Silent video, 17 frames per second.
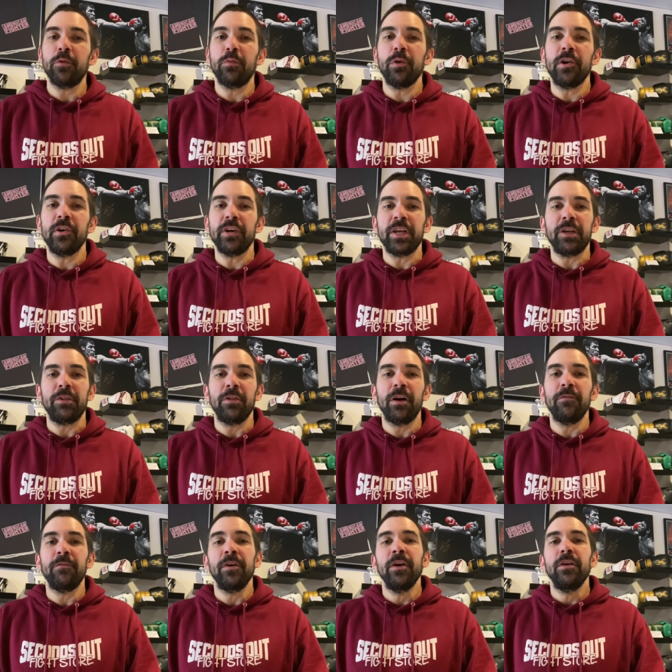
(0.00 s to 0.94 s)
quality
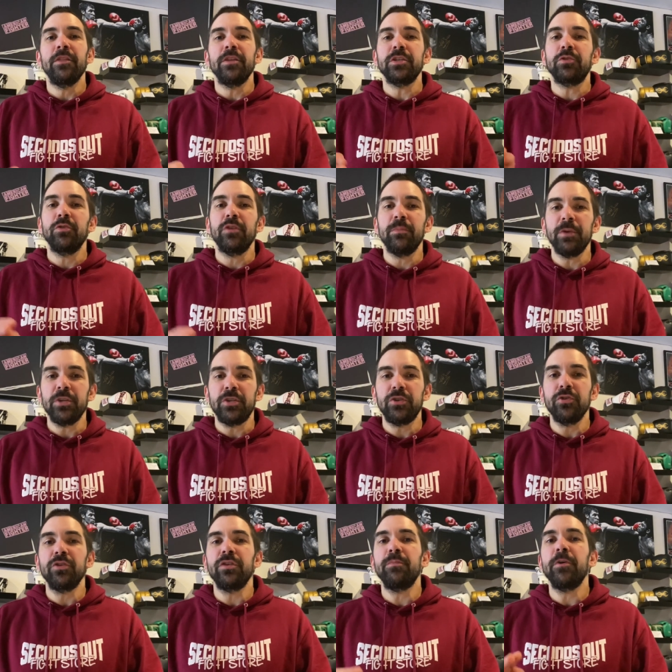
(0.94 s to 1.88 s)
glove that's going to be
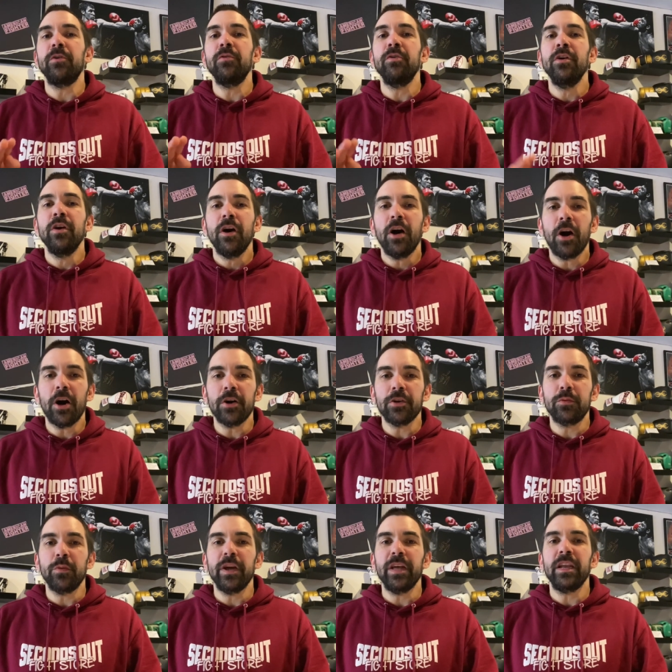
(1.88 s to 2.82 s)
durable,
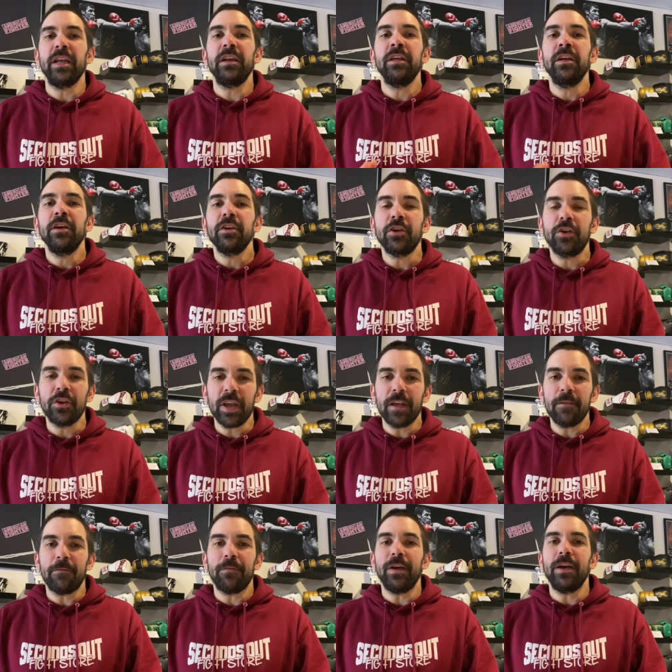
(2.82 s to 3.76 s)
hard wearing,
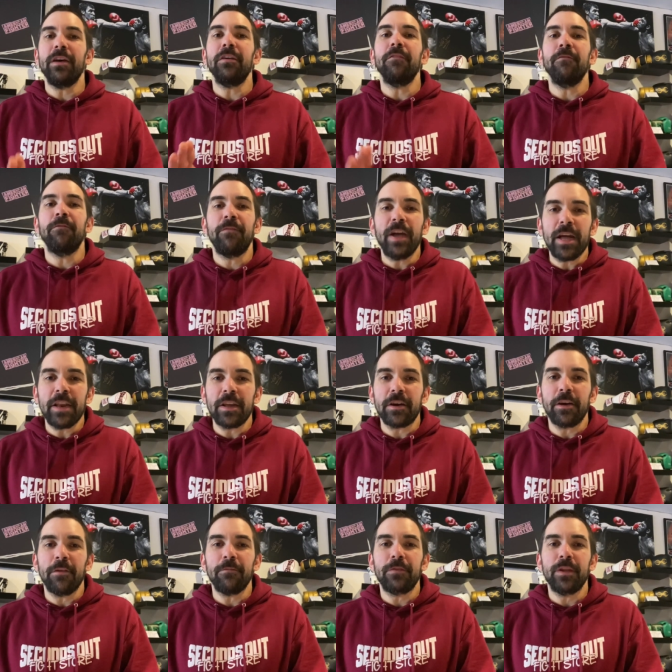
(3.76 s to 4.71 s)
Great fit, very
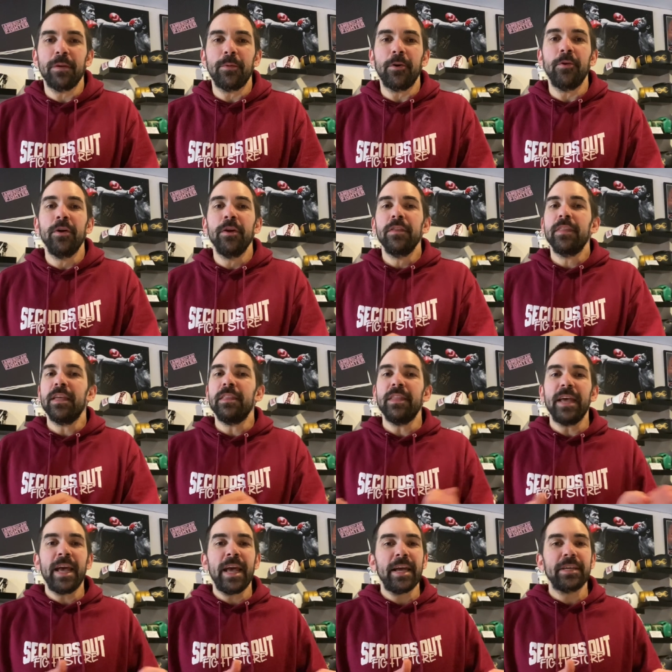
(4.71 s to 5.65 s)
comfortable. Then
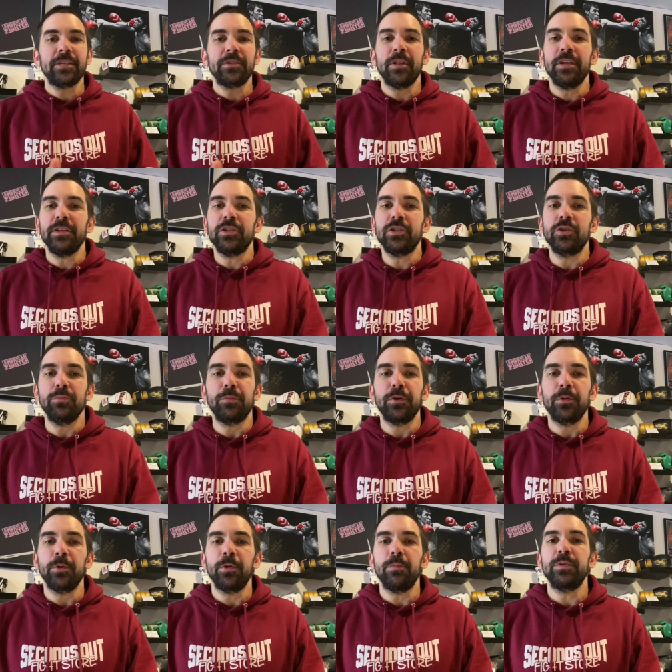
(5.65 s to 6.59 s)
the X-Line
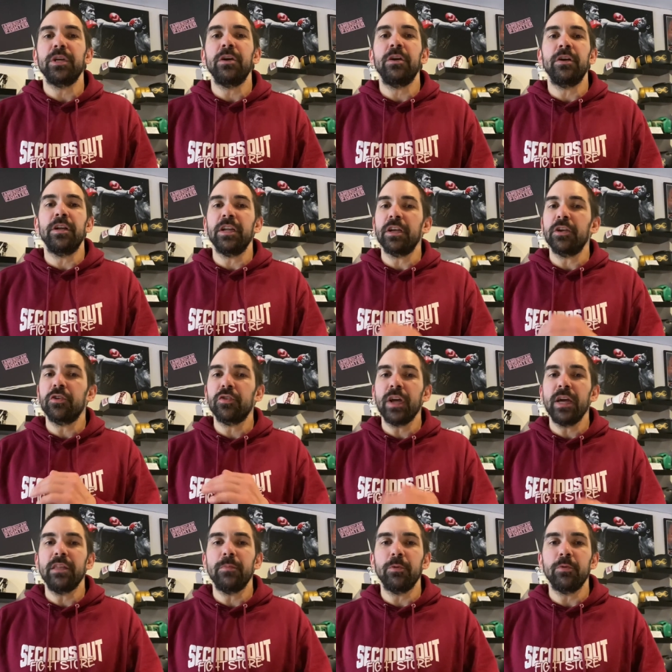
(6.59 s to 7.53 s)
Superloops are an
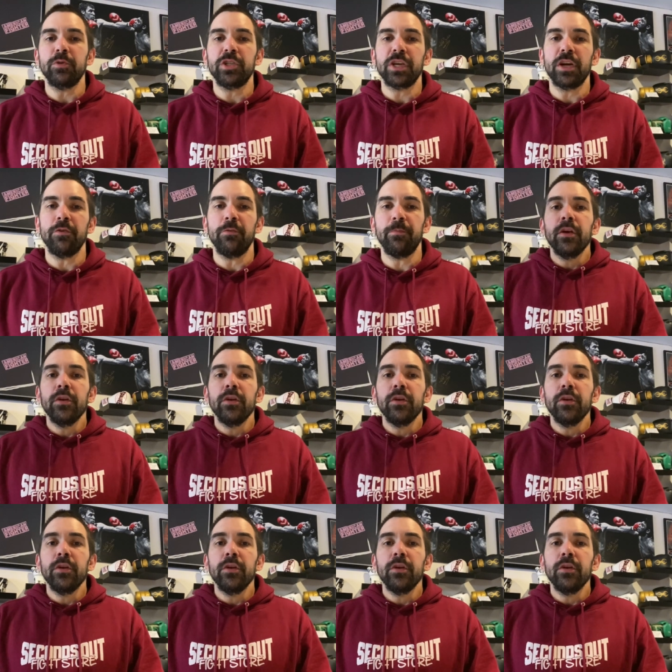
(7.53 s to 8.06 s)
incredible shout.